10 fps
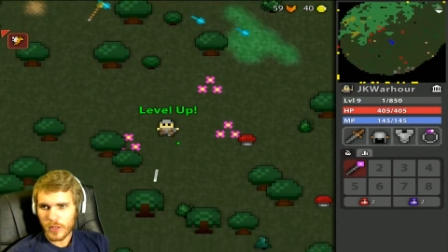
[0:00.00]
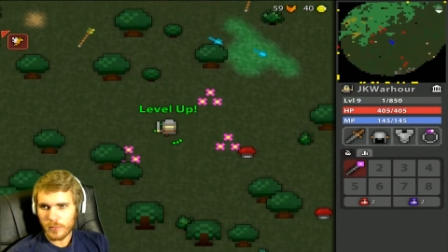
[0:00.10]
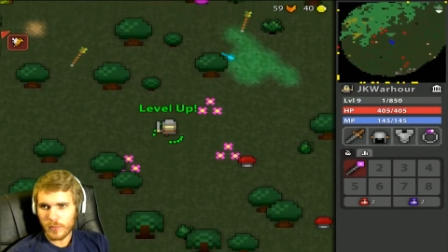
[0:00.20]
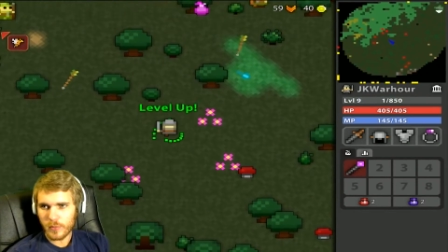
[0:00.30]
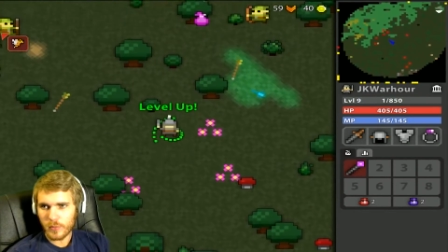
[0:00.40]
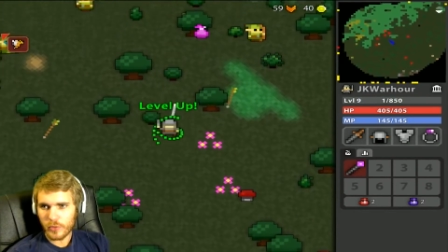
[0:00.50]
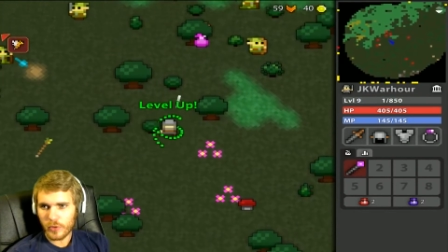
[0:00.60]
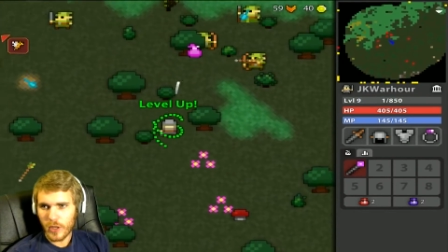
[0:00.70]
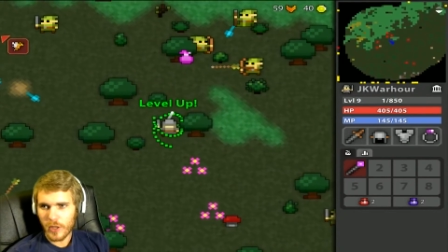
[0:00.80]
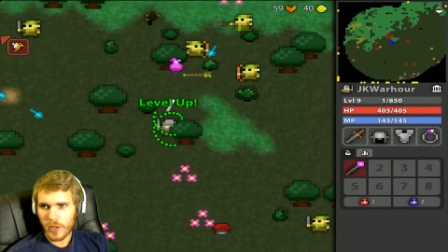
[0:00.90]

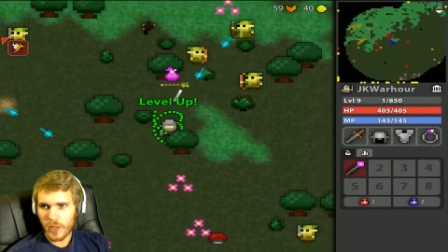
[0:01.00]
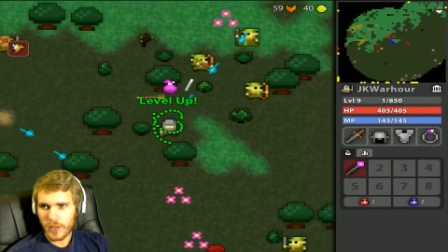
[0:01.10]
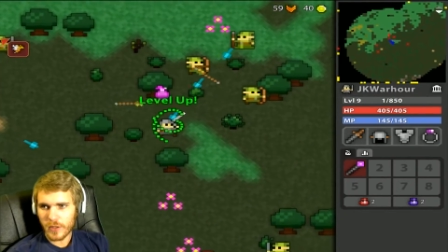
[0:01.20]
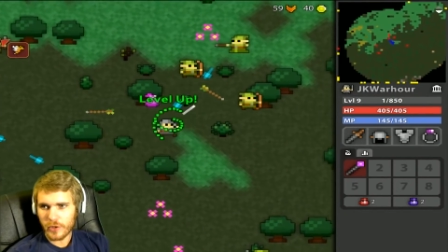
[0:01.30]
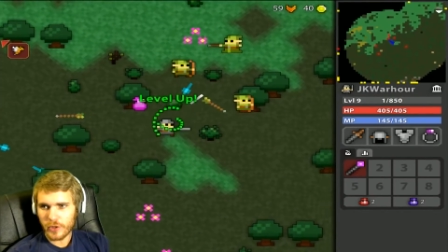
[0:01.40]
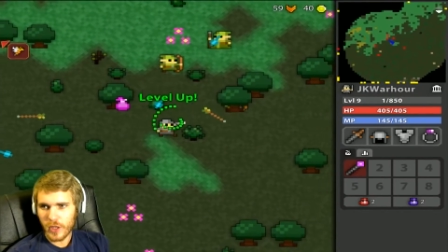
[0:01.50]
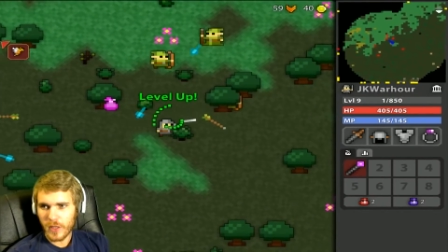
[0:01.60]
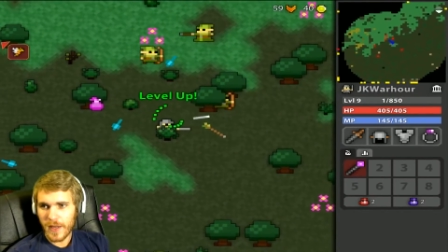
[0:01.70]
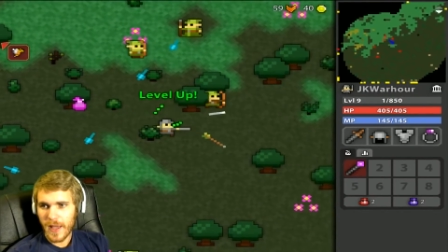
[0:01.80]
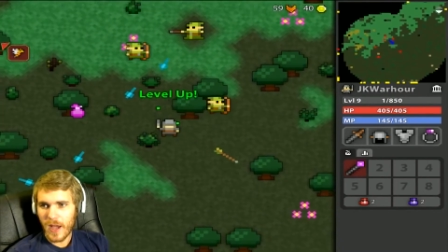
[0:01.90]
I'm trying
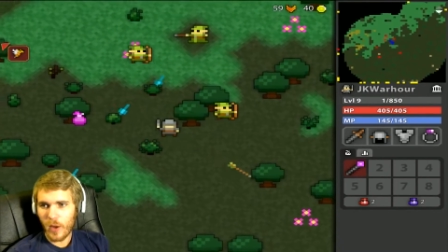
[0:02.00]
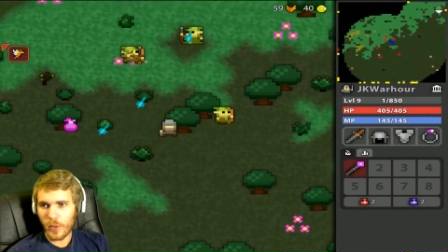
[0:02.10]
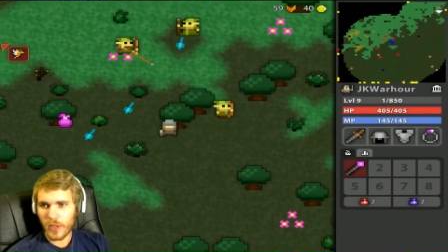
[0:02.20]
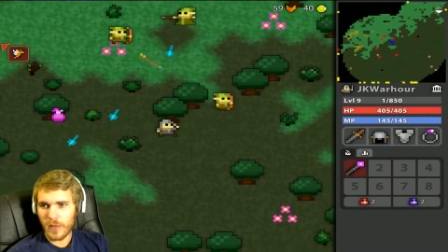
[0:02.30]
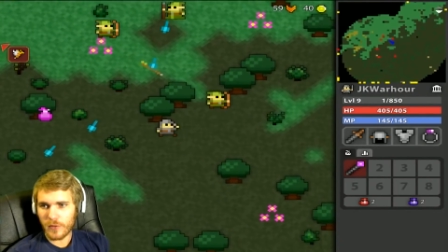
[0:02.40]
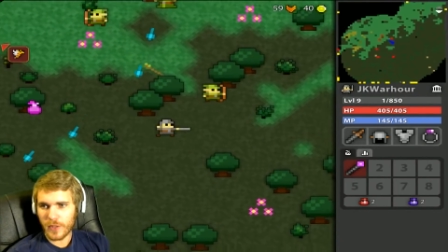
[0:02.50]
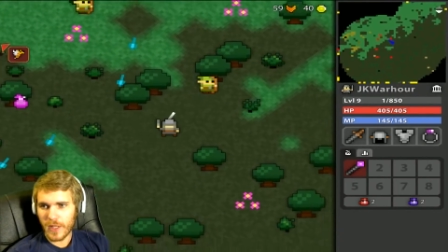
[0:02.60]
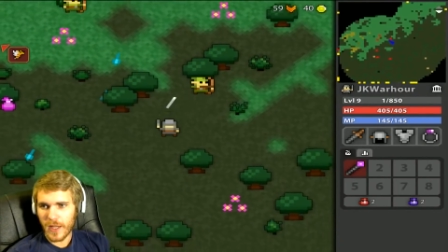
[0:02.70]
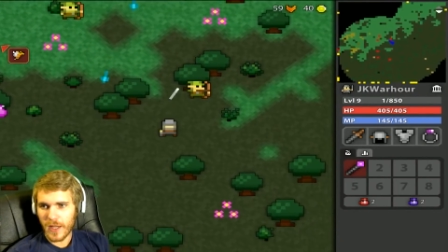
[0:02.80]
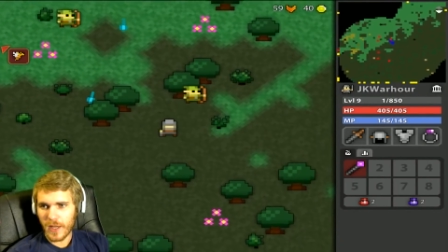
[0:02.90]
not to Now we're level
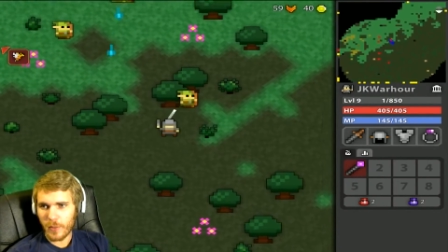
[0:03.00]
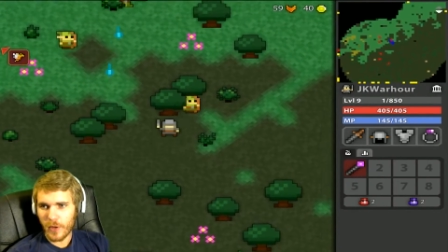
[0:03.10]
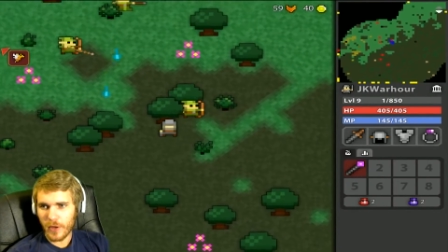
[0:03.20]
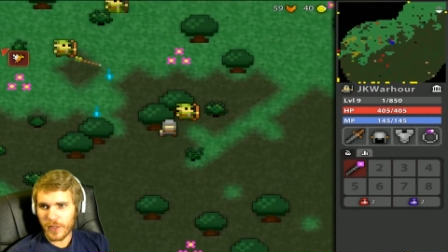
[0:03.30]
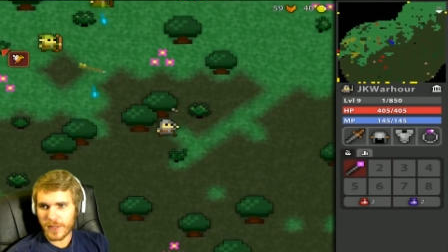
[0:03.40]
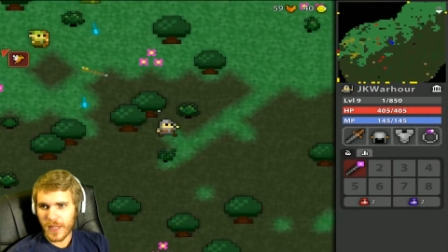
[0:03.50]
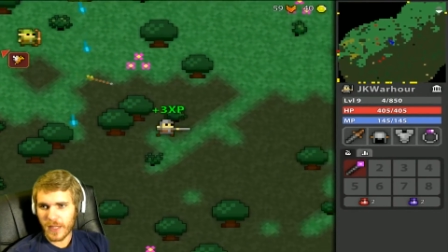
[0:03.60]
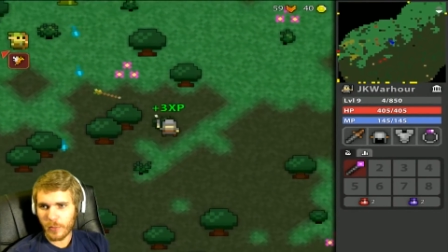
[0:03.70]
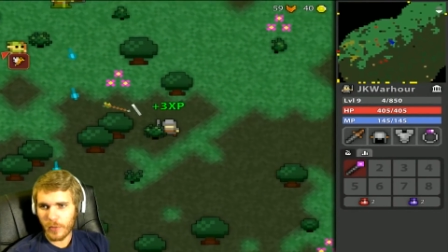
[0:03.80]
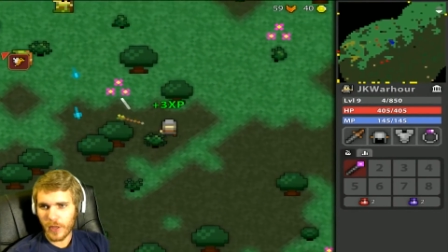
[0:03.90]
9. We are
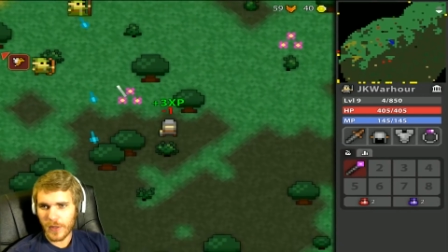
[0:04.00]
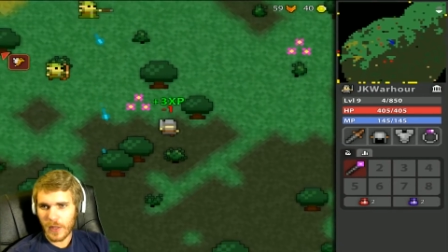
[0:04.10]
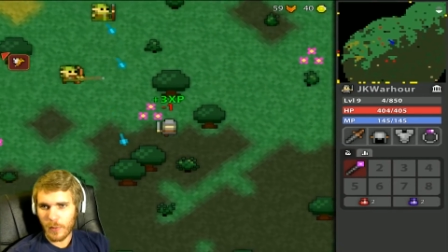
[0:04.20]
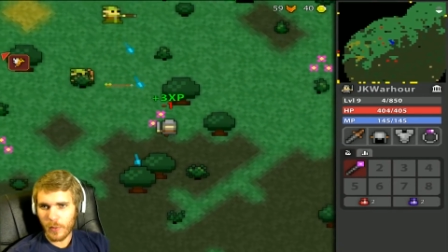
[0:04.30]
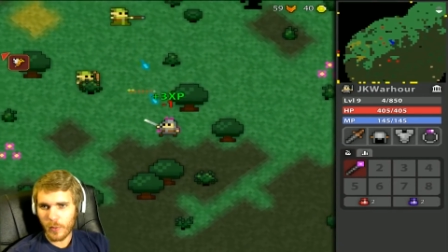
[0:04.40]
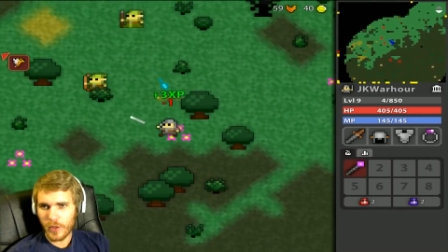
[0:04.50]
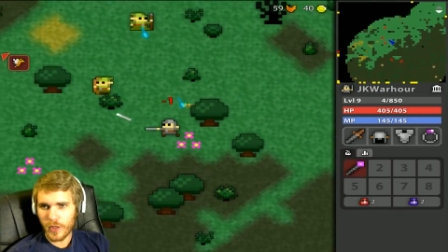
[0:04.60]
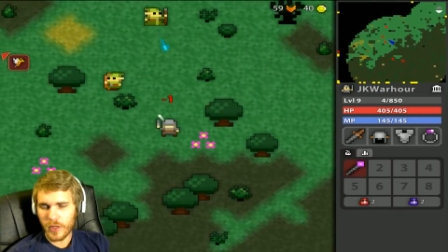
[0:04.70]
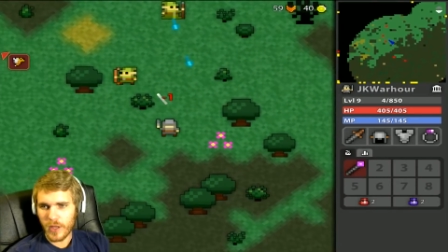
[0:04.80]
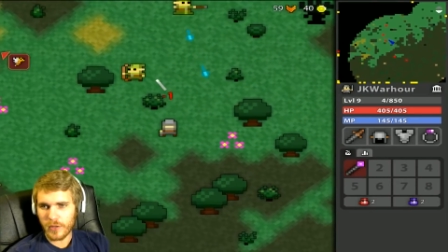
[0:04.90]
exactly where I thought we
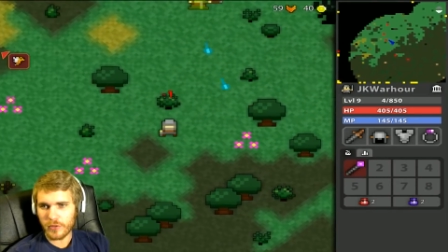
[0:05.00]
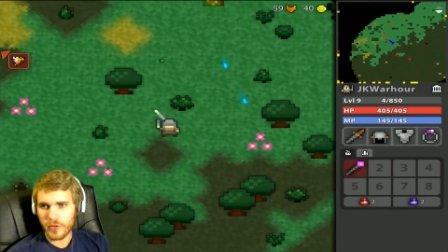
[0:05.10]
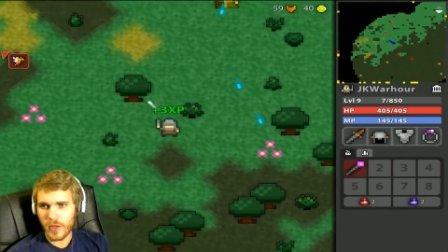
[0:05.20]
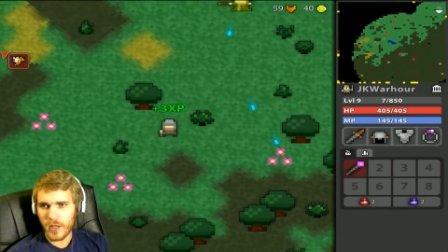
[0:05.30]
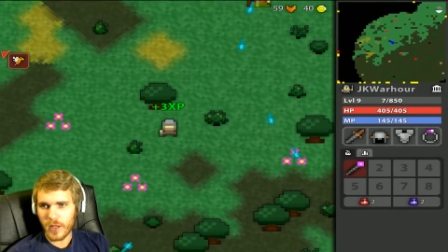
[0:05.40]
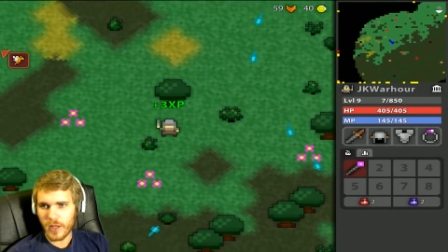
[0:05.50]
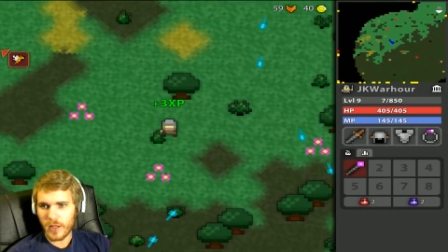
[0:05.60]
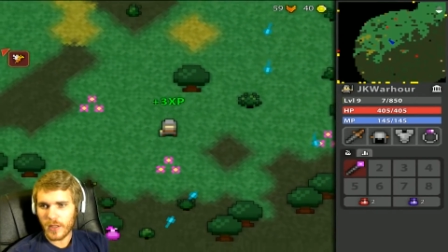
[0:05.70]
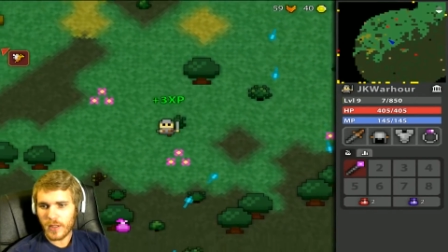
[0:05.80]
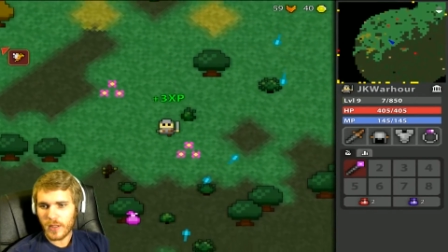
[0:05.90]
were
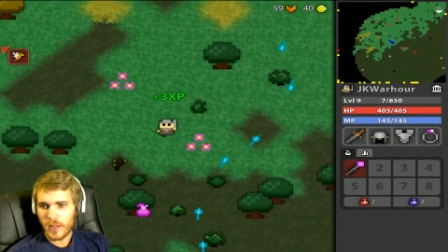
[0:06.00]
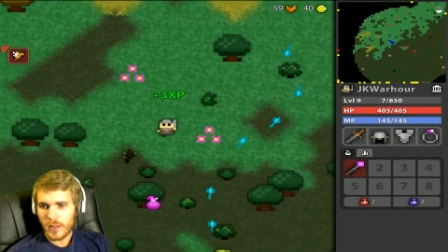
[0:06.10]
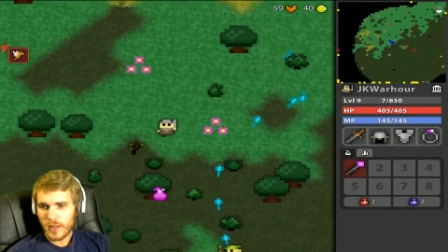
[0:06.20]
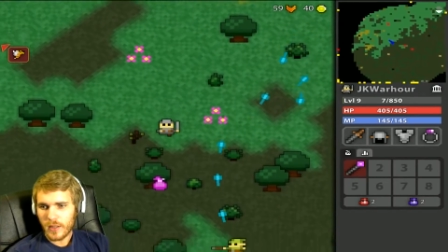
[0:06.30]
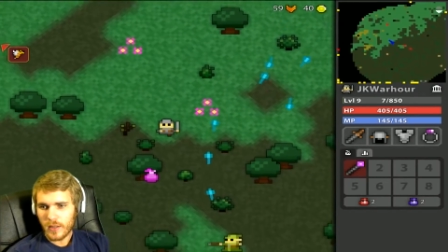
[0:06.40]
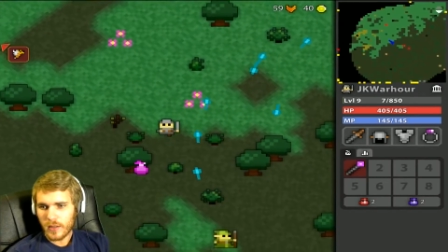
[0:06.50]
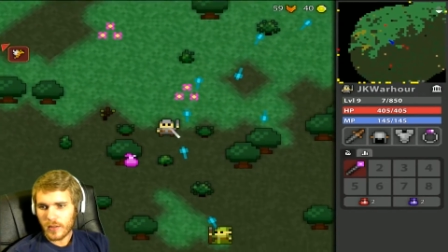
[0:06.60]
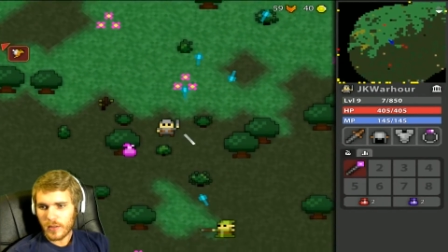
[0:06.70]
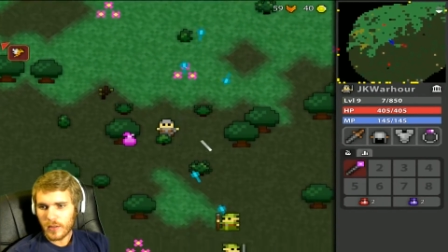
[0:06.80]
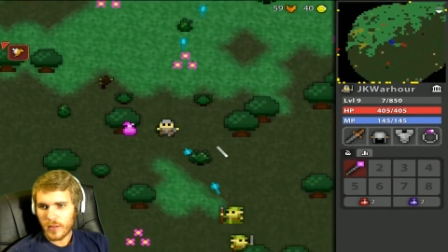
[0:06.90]
yesterday.
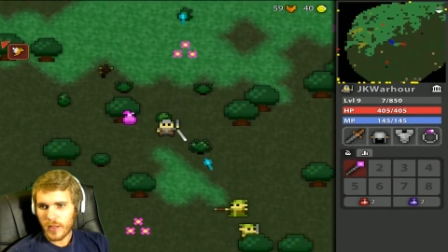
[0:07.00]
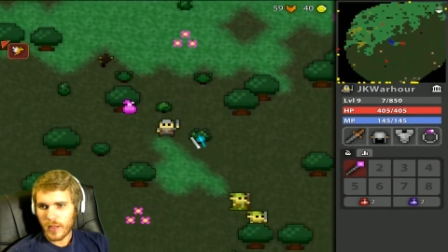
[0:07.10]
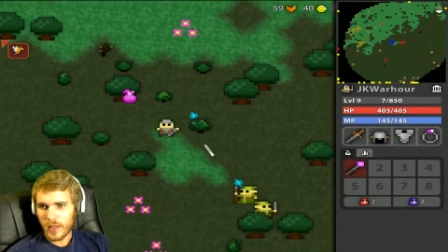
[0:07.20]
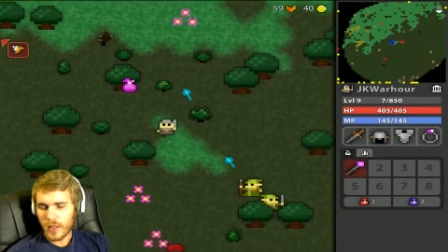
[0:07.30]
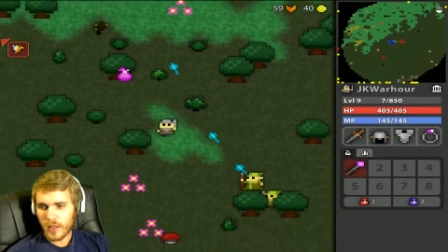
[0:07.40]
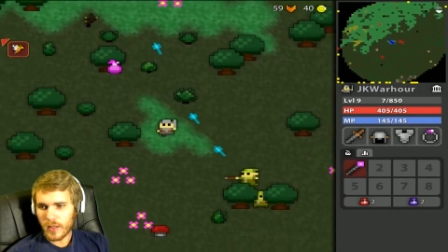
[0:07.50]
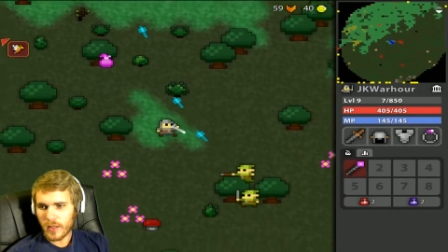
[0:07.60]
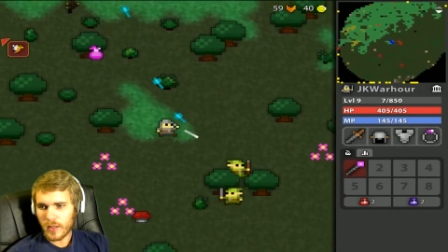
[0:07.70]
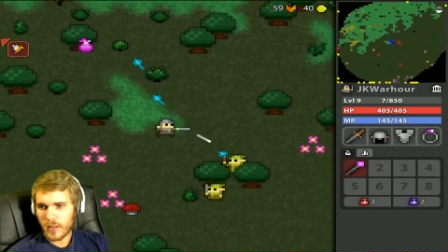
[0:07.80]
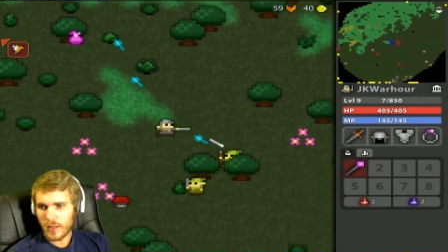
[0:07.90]

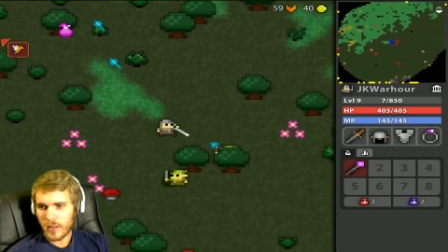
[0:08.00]
Okay.